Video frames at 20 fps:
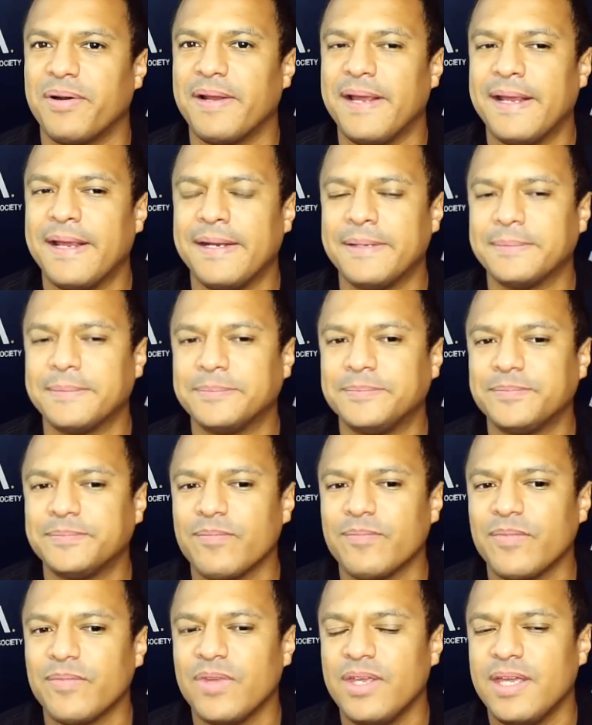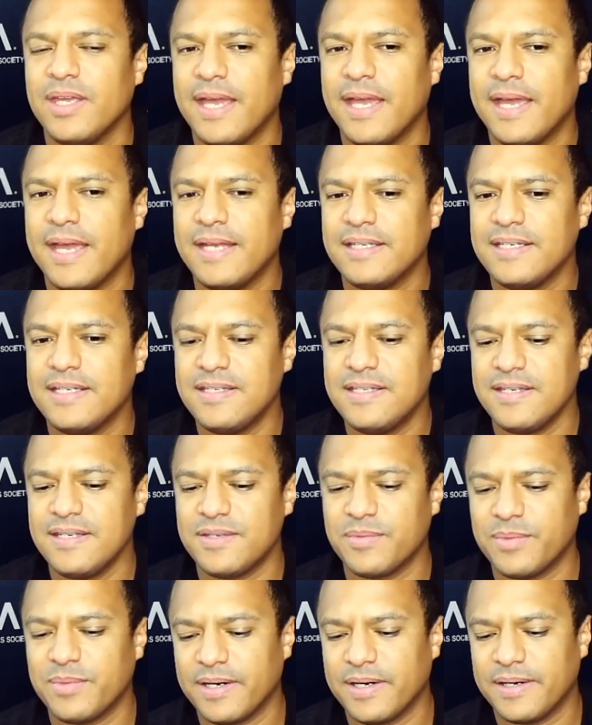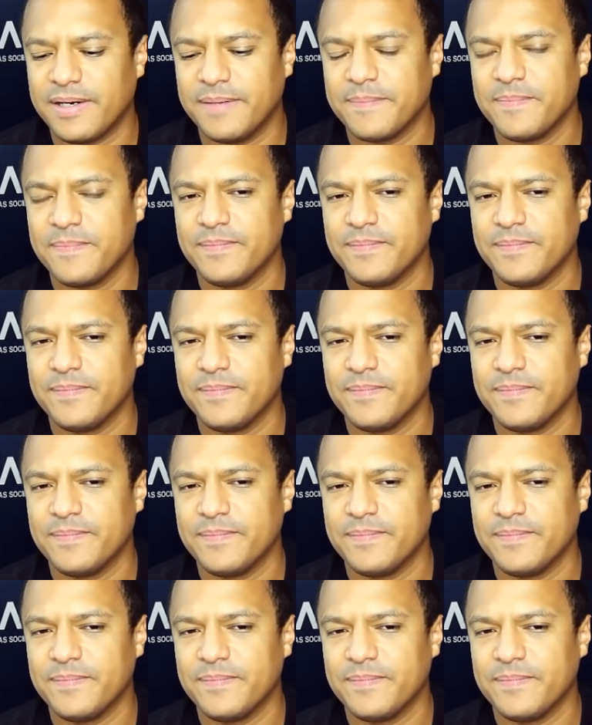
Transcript: And, and this is where